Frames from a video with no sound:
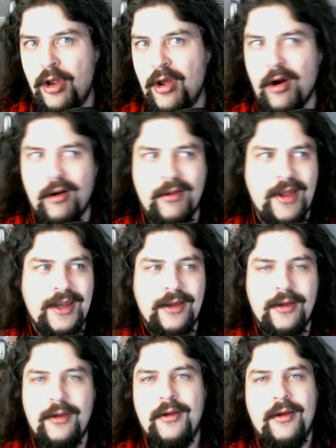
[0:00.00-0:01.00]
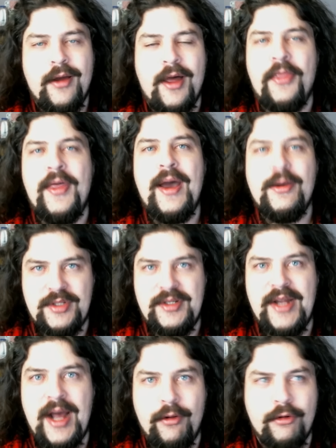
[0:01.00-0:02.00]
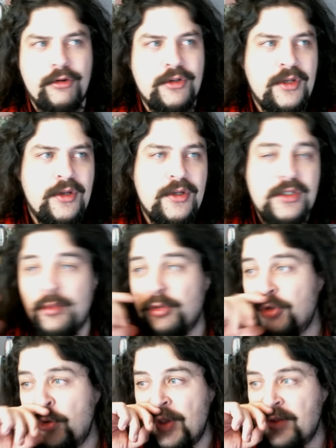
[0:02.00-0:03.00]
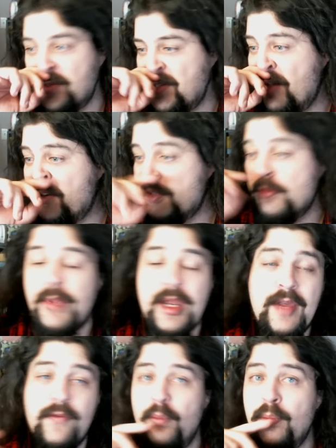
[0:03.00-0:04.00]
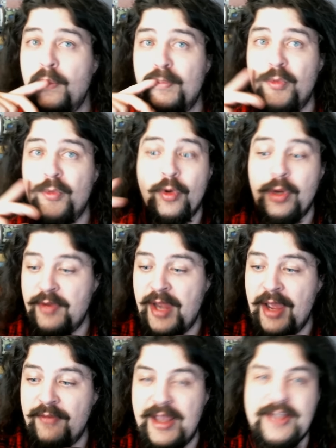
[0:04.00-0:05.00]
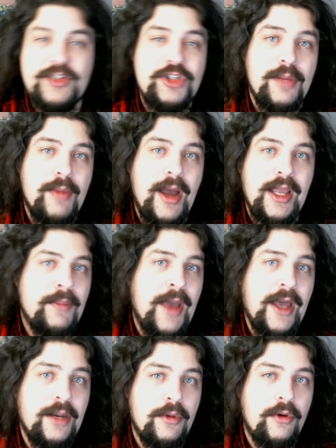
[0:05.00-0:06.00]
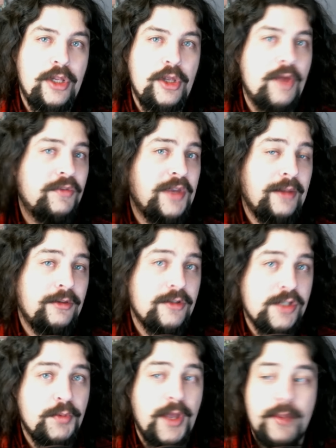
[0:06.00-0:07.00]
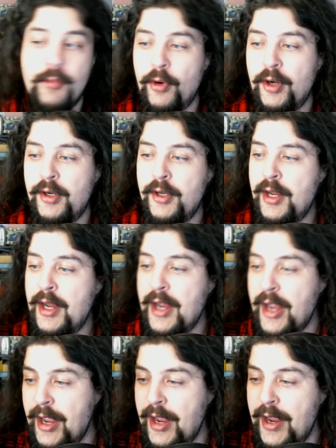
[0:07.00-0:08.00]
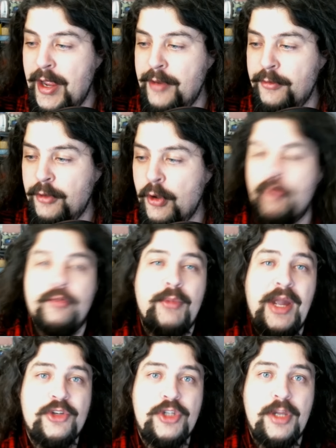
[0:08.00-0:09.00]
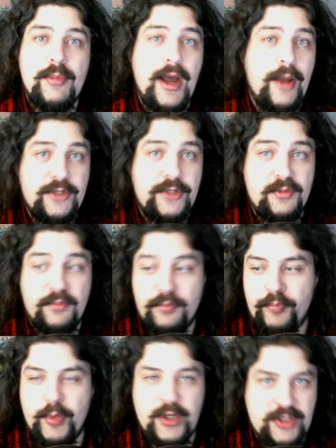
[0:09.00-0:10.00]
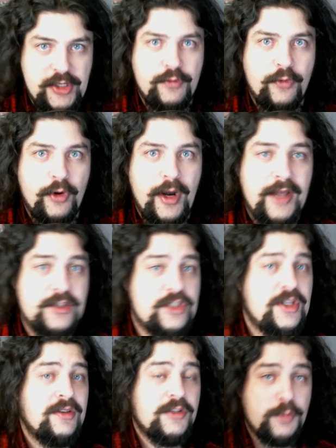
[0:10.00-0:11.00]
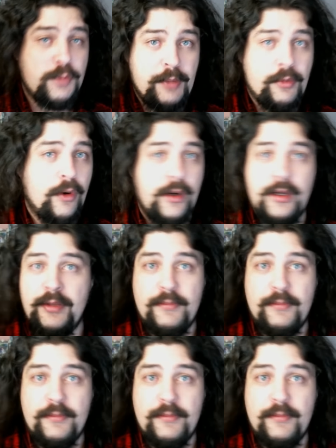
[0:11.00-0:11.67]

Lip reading: are like $1,000. Some are $2,000. Many of them don't even have HDMI compatibility. You have to get DisplayPort. And going from HDMI, which the PlayStation 4 has, to DisplayPort,